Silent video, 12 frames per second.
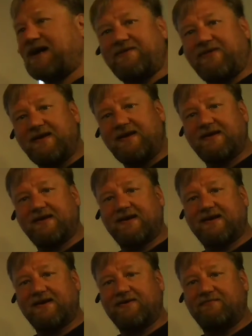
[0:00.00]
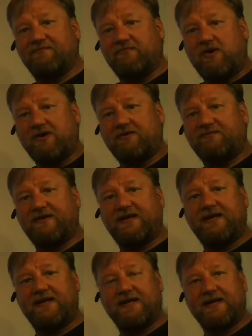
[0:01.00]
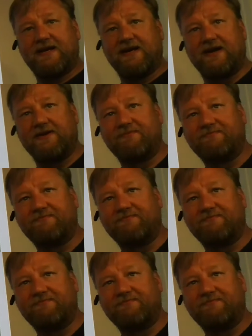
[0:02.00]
I think one of the